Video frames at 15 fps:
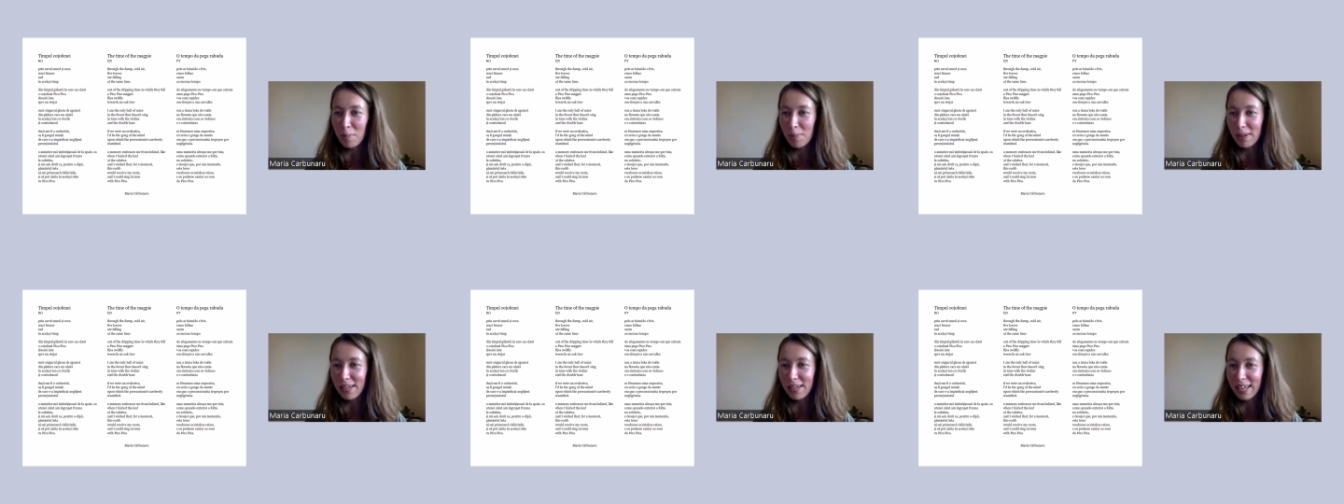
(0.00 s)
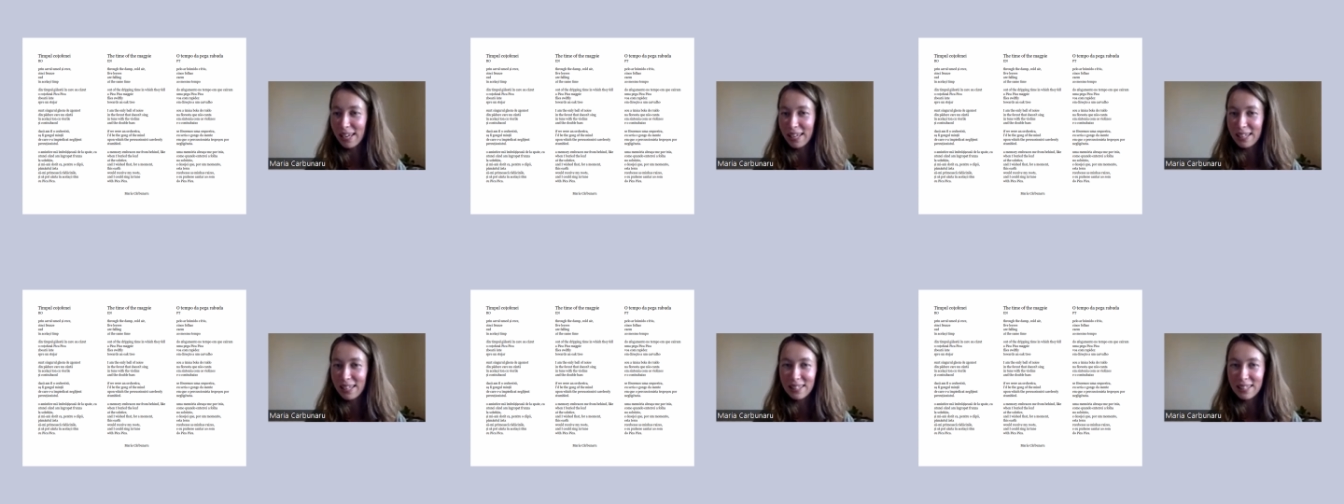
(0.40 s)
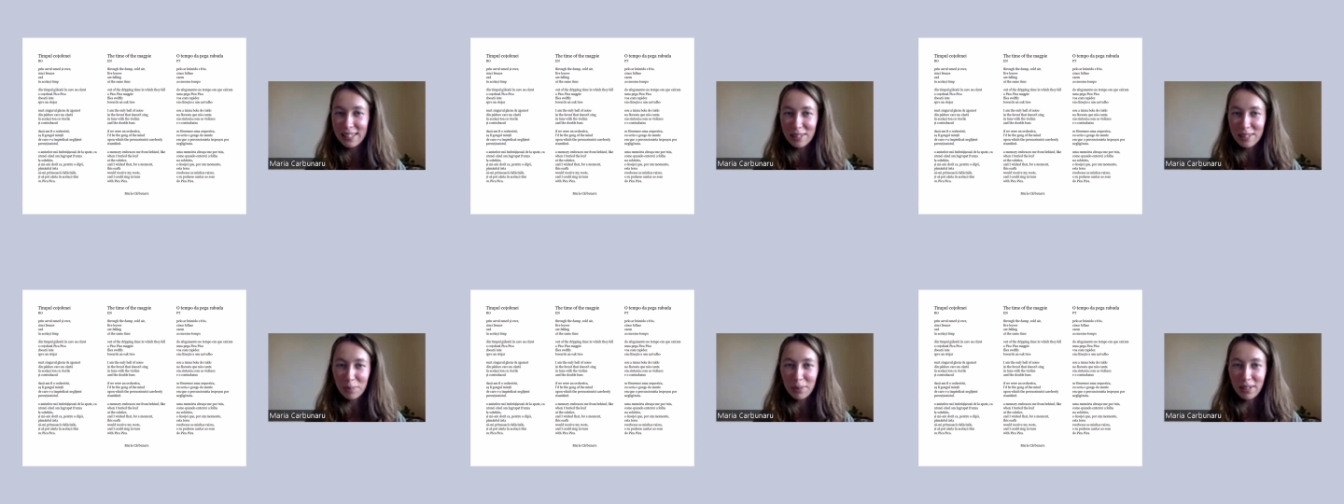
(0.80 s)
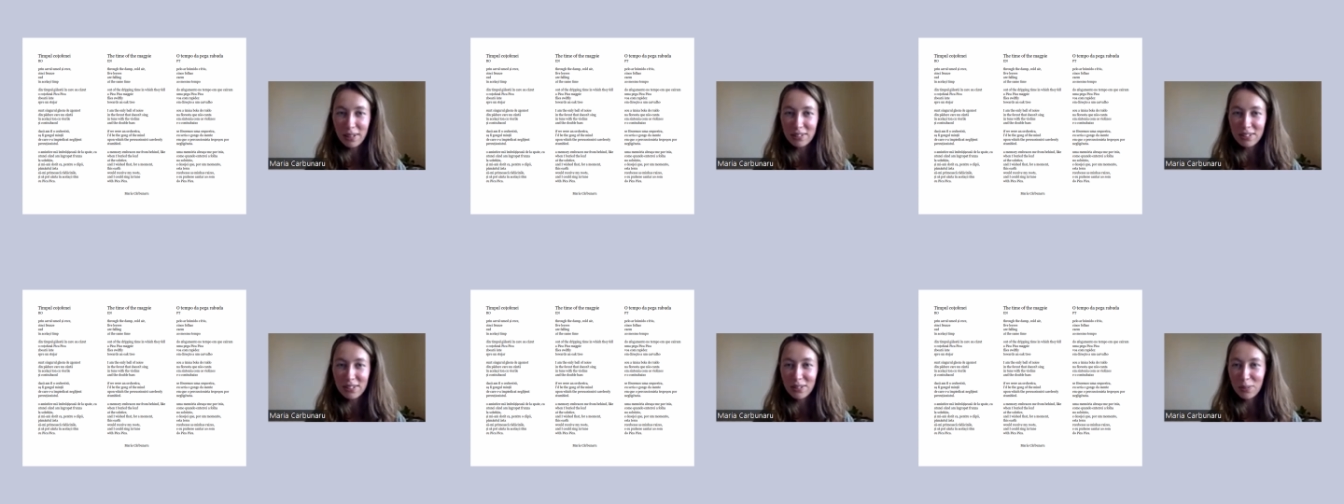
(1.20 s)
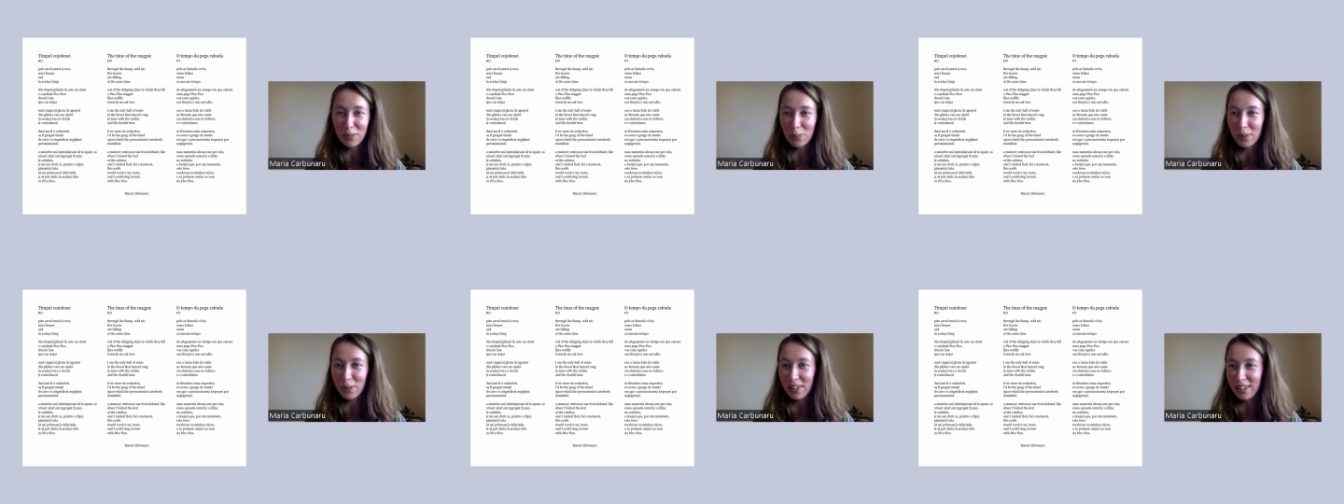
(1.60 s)
play a little bit
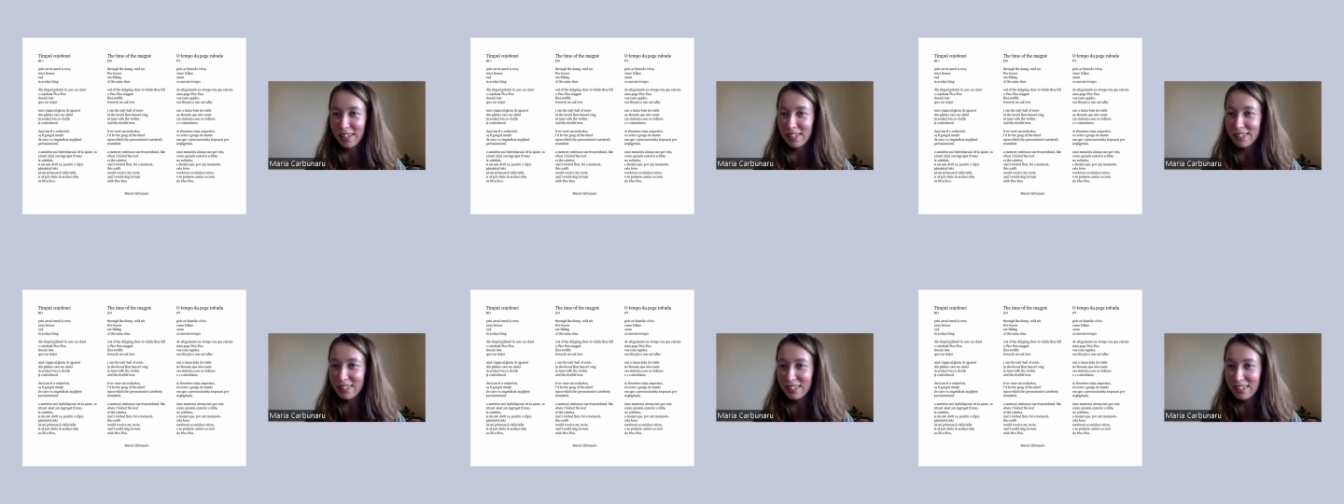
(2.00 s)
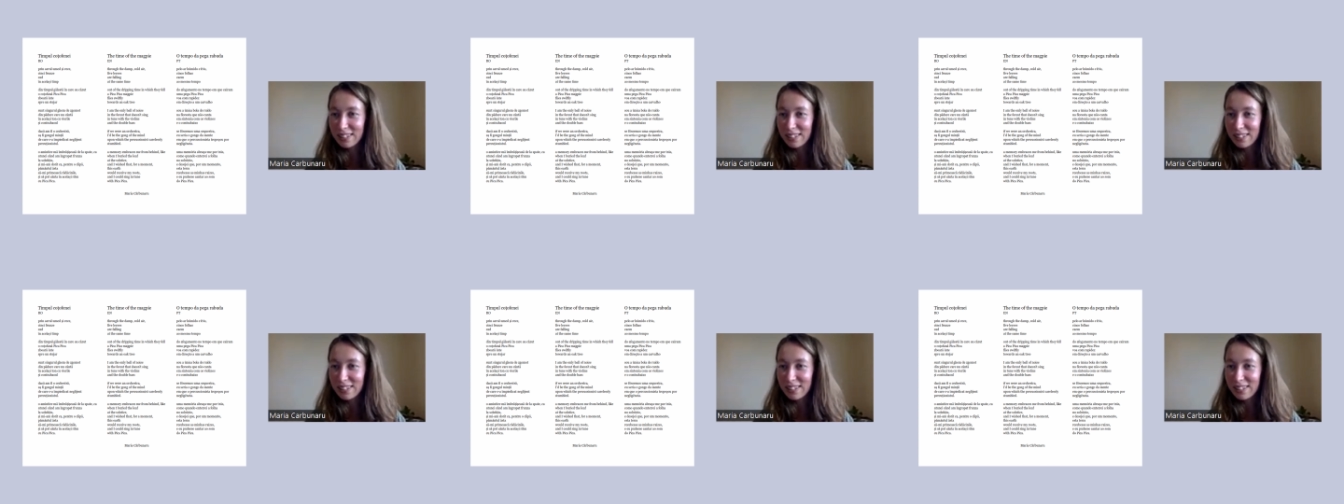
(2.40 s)
with it